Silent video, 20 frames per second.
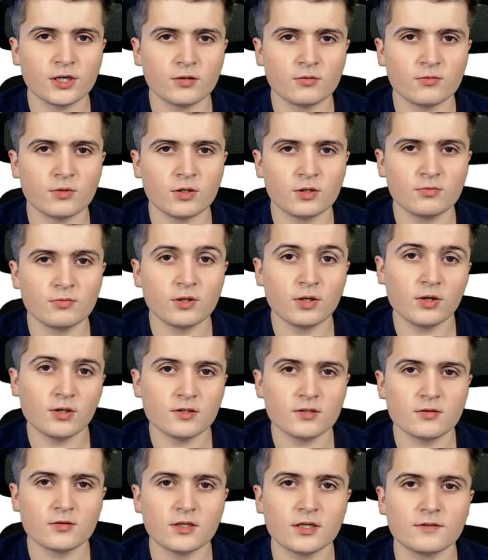1 we
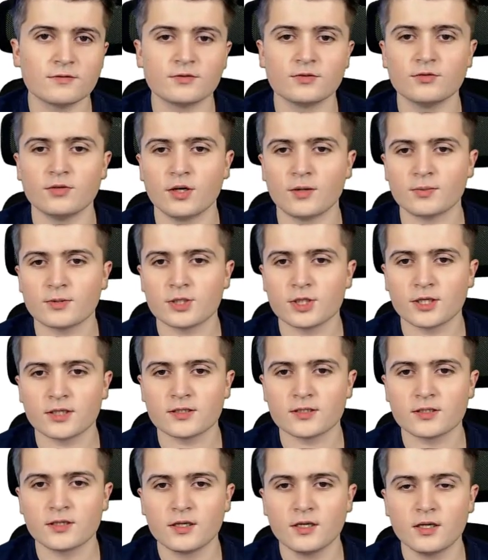also have 2
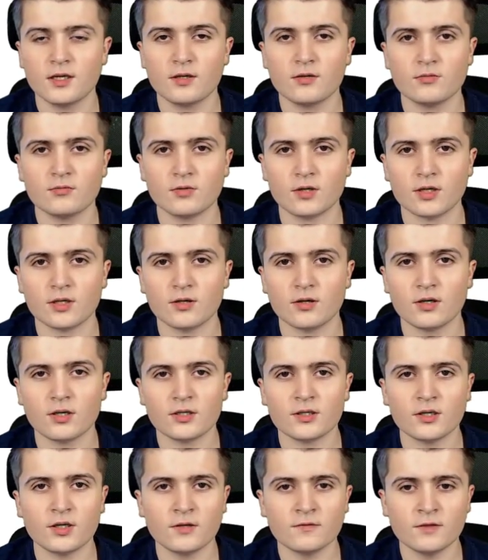objects. One
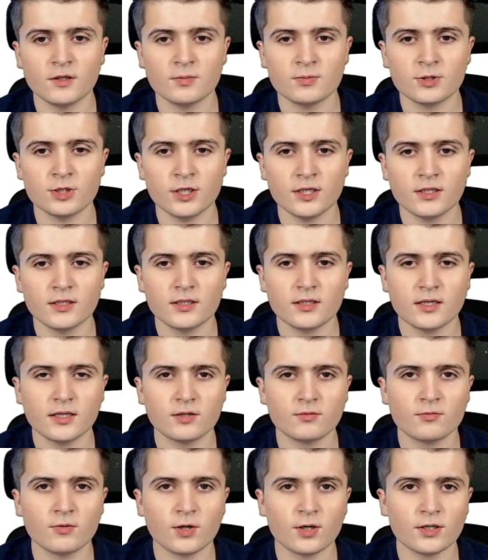on-off object and
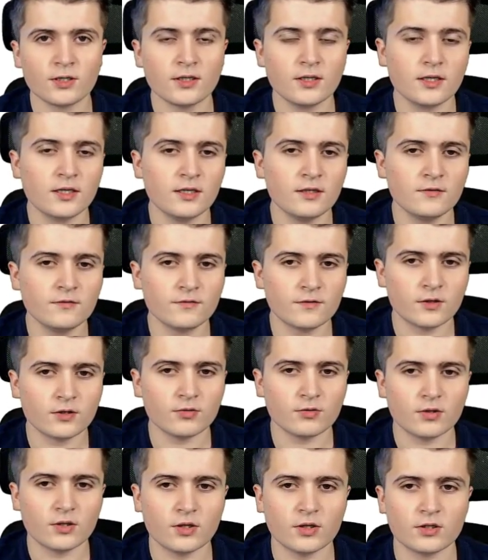one info
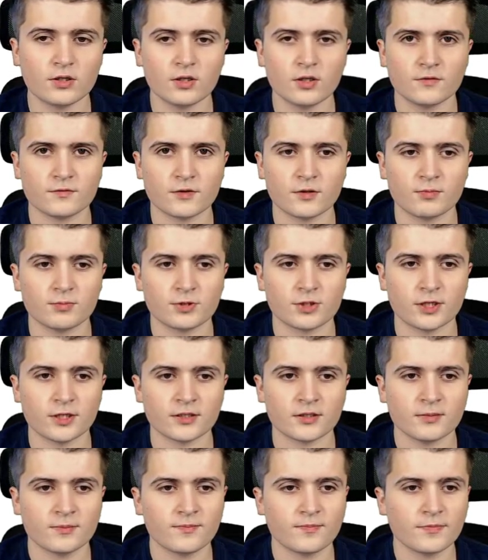on-off object.
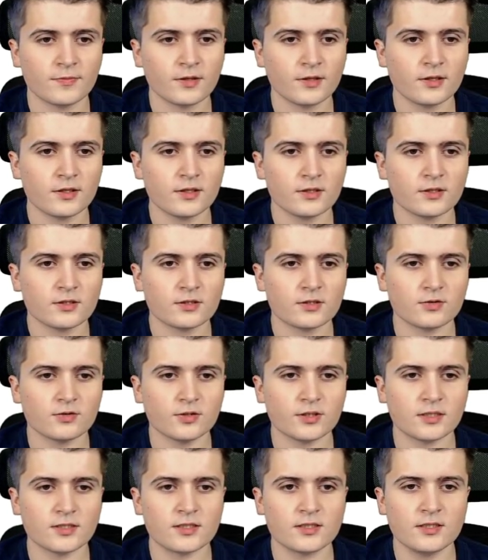So you
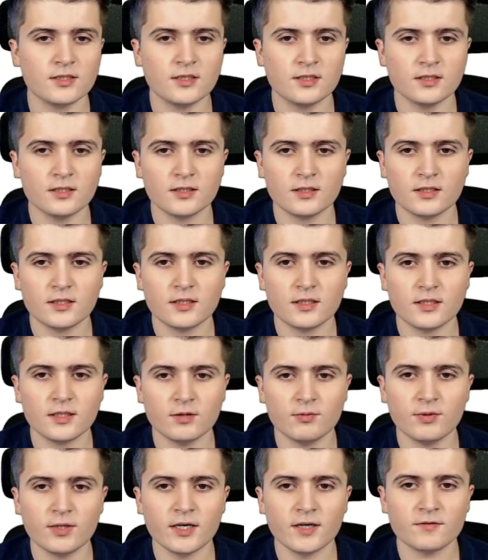can see here
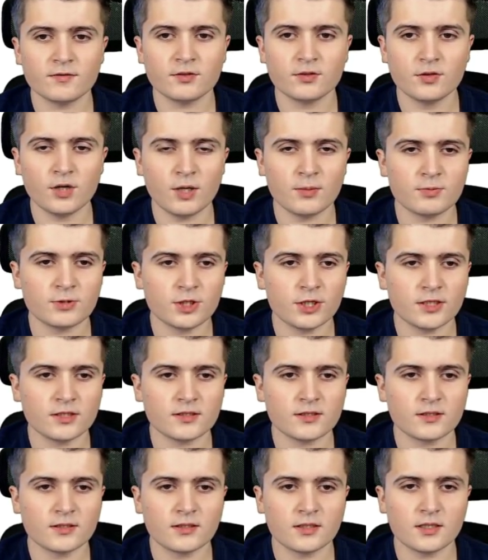we have 2
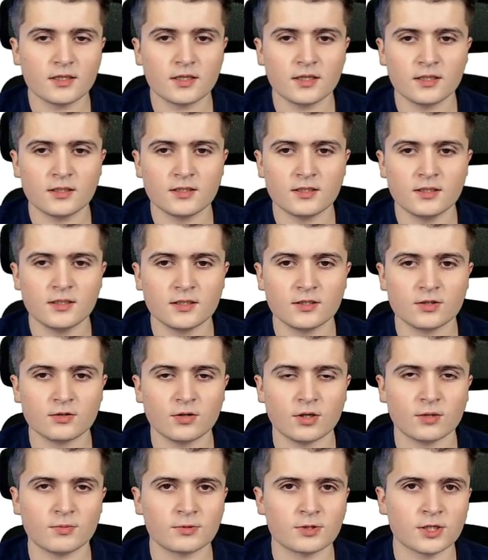objects and here 2
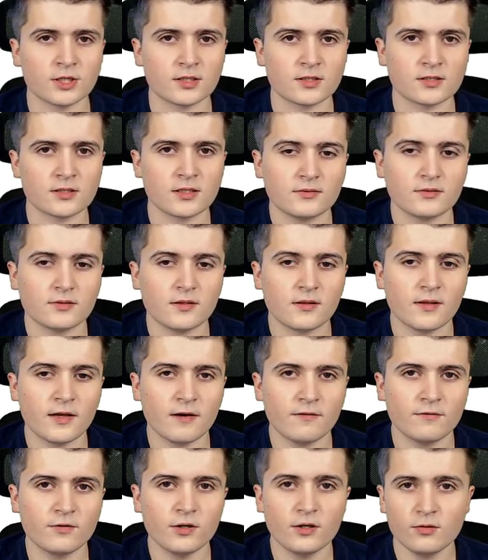objects.
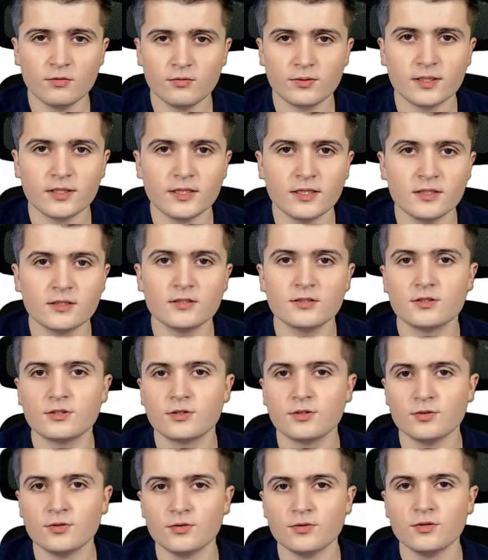Therefore, we need
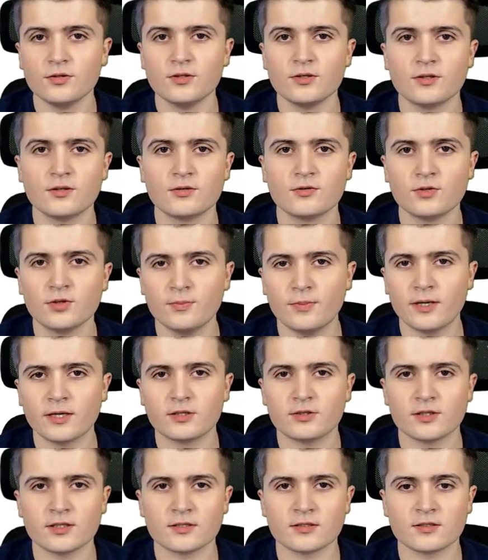2 group
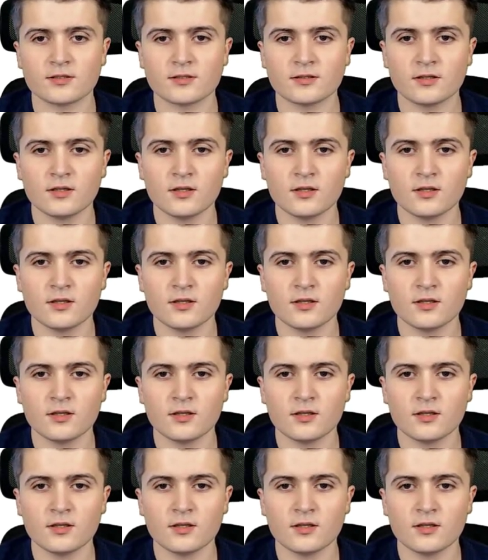addresses,